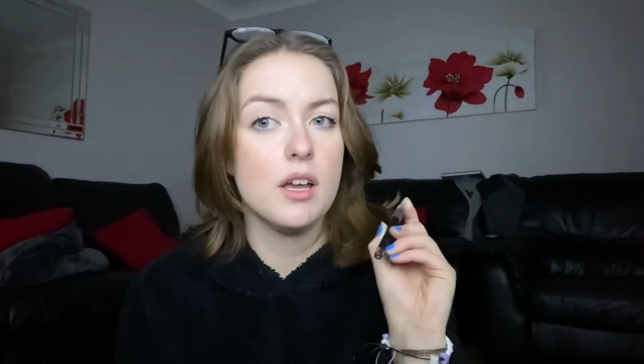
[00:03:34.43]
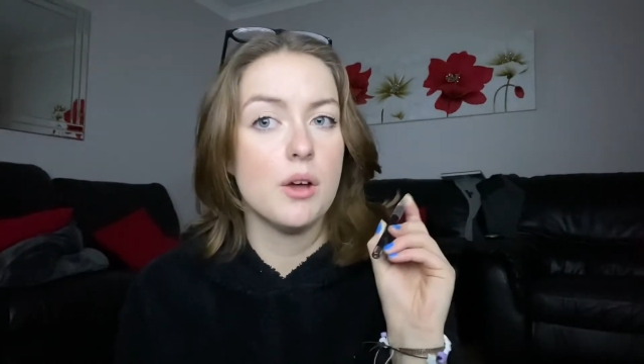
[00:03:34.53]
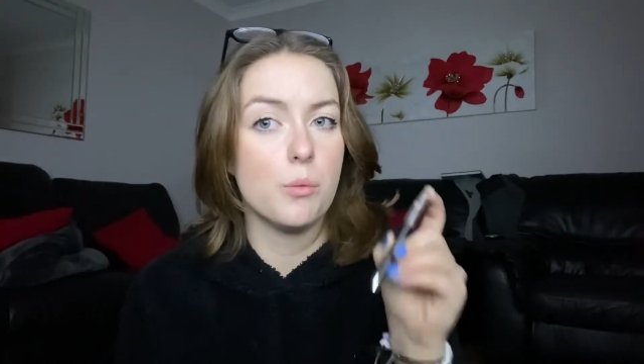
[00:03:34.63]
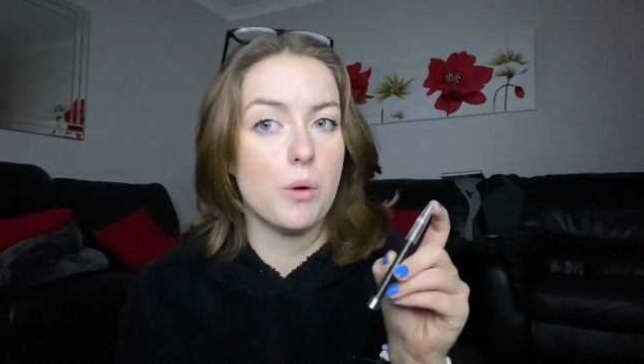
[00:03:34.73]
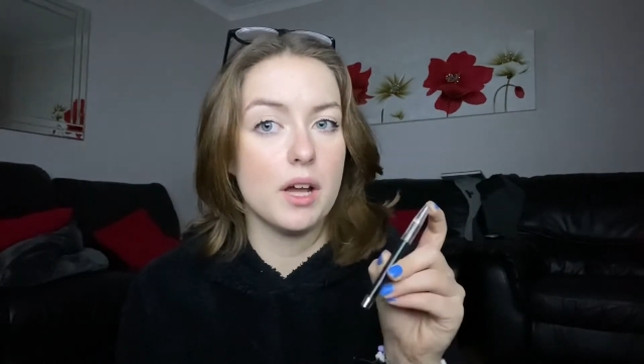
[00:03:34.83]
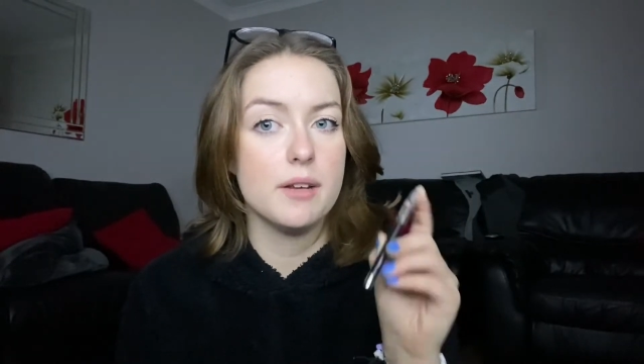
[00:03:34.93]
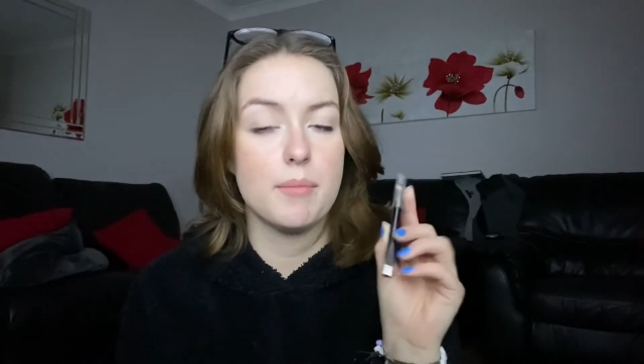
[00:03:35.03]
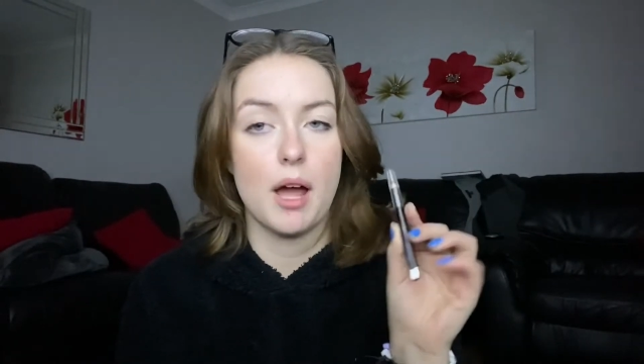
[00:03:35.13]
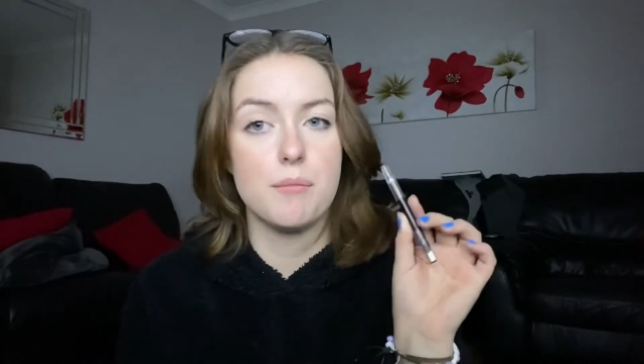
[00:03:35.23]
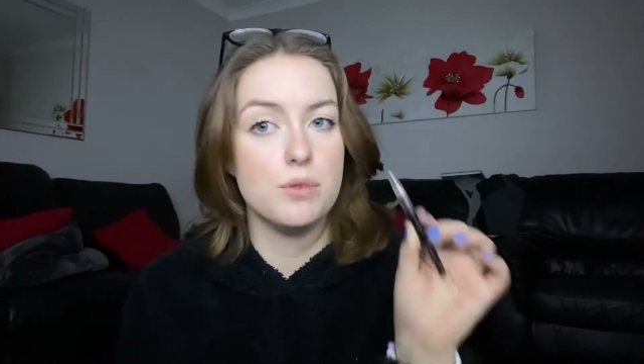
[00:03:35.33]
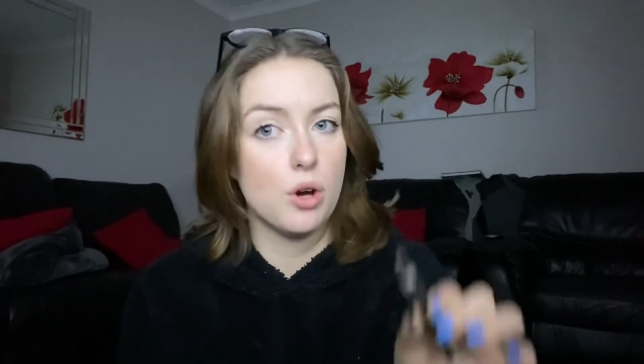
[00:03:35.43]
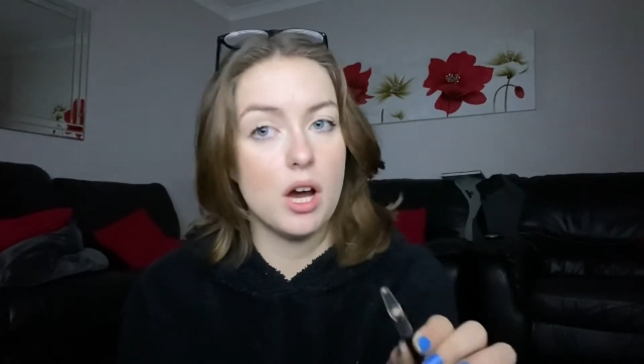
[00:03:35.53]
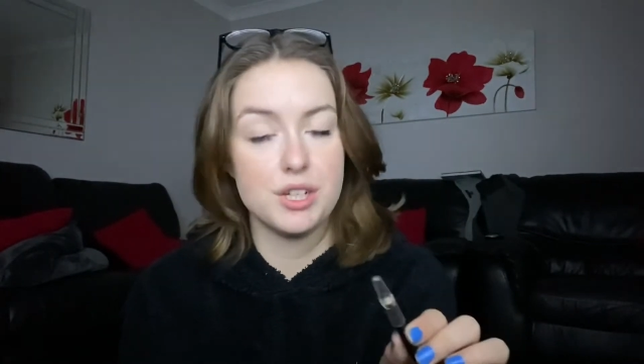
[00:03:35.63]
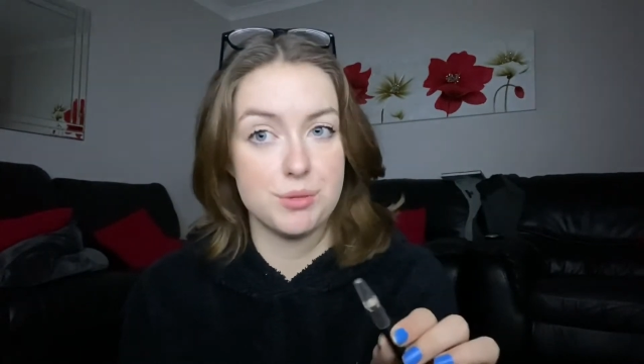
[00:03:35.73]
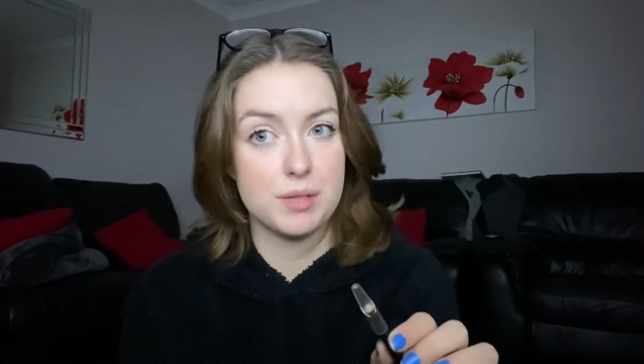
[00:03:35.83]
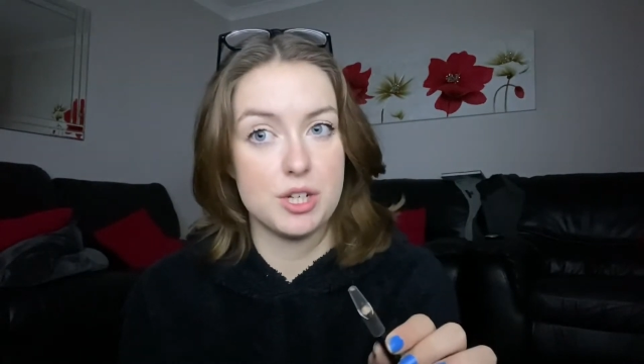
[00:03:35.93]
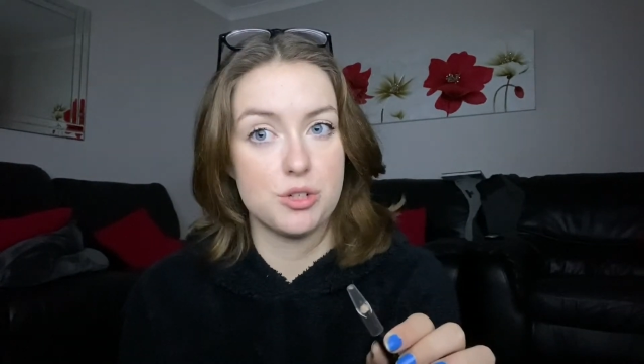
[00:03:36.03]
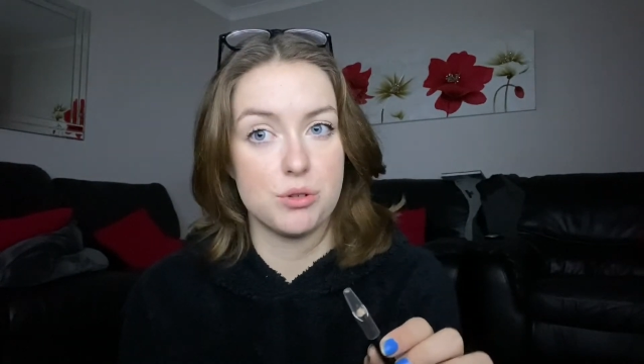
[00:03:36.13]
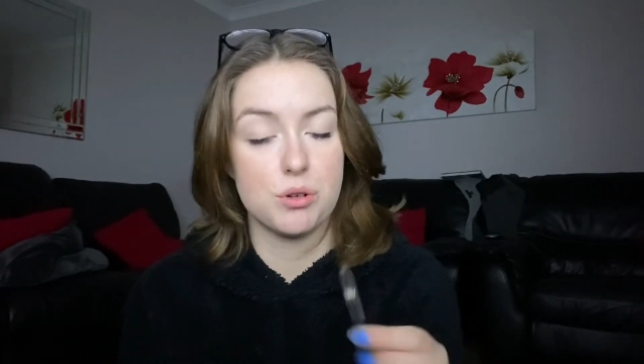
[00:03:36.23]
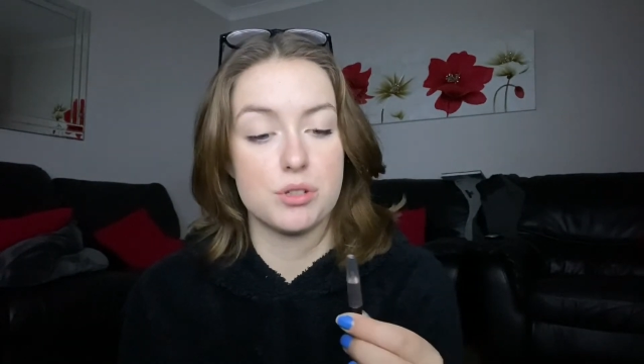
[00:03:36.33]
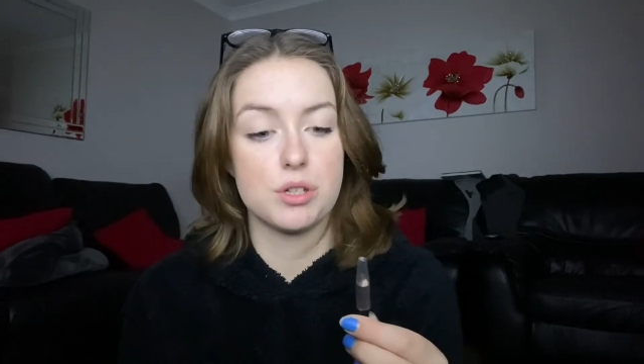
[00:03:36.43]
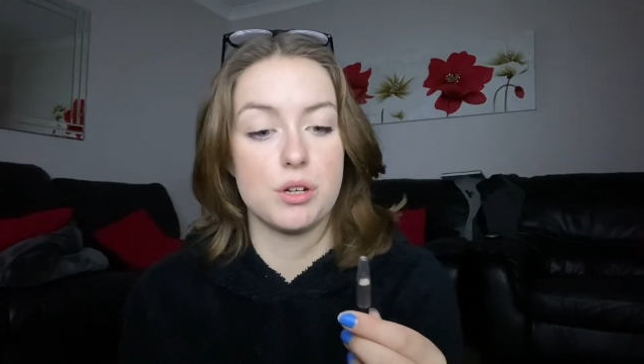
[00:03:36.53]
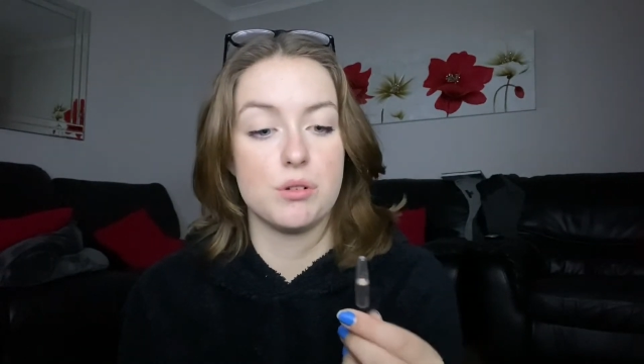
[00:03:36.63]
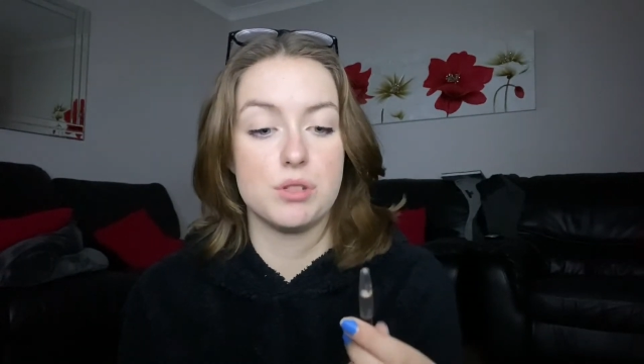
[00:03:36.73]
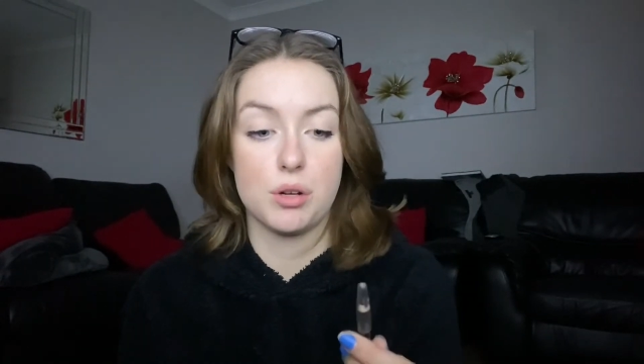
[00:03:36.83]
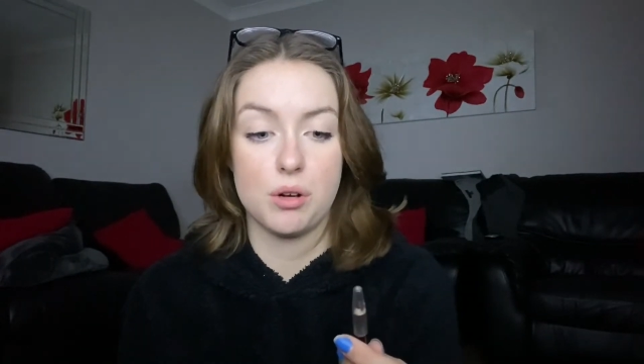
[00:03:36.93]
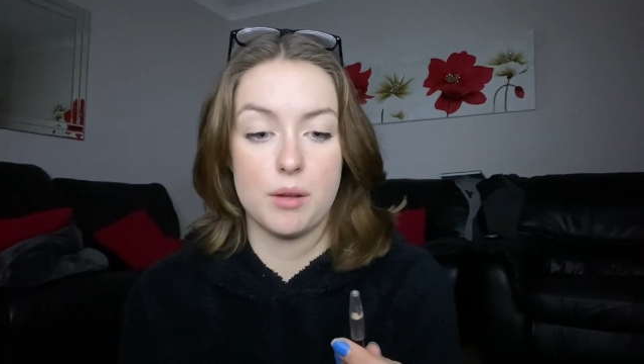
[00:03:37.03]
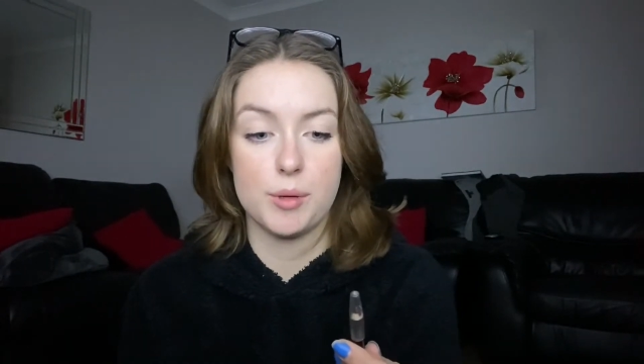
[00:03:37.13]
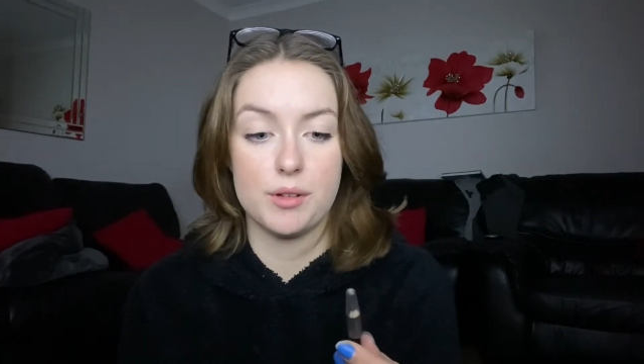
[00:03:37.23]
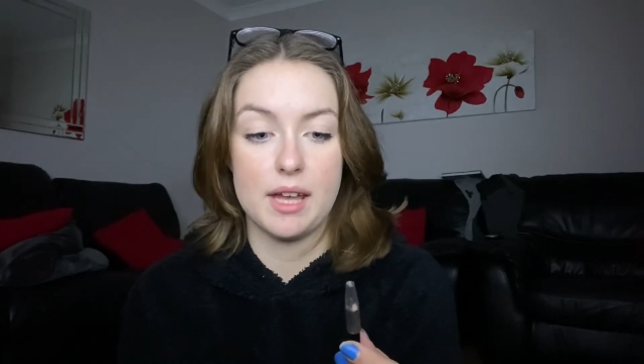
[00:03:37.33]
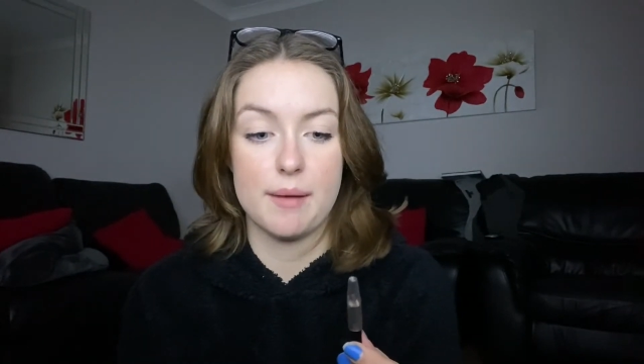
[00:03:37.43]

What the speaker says: one, but I'm not 100% sure, so don't quote me on that.